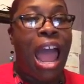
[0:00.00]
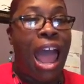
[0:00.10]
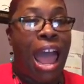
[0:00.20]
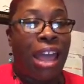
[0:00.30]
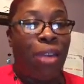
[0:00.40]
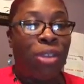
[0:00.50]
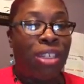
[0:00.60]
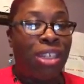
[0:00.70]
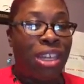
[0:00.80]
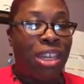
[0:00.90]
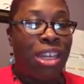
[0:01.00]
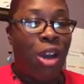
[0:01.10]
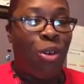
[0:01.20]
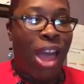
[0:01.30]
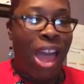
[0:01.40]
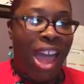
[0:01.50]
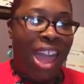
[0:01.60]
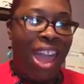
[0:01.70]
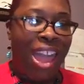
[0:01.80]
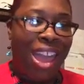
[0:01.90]
I am the CEO.
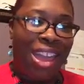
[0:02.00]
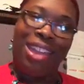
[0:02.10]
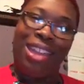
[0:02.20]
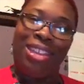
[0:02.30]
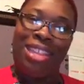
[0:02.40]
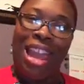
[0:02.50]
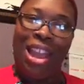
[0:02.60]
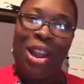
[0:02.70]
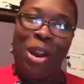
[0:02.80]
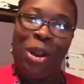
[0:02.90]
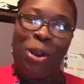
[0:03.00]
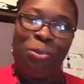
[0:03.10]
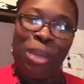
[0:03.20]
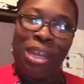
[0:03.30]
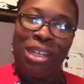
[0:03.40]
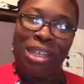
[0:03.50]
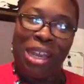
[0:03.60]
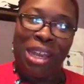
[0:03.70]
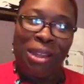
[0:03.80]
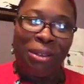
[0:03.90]
Hey there,
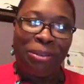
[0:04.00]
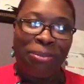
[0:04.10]
BD.